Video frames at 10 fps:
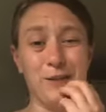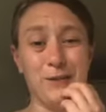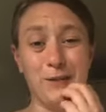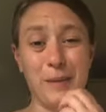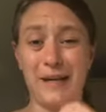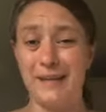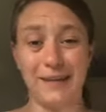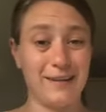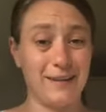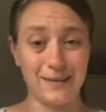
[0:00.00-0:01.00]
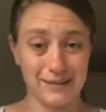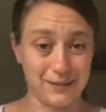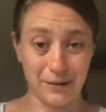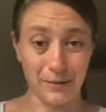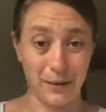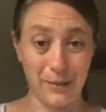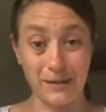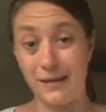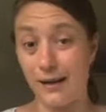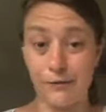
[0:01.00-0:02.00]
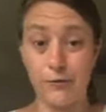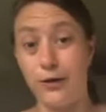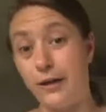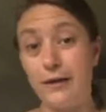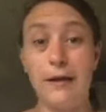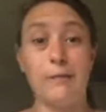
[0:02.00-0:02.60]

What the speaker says: used to baking, then this is going to be a piece of cake for you,